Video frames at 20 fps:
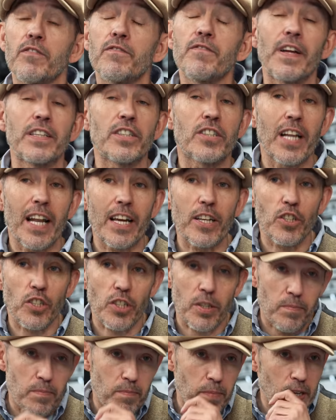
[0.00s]
of
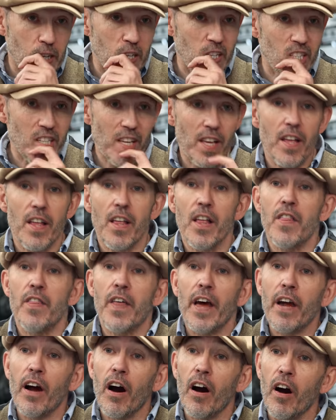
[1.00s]
ventilation because
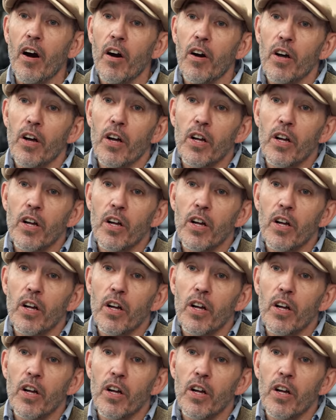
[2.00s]
they are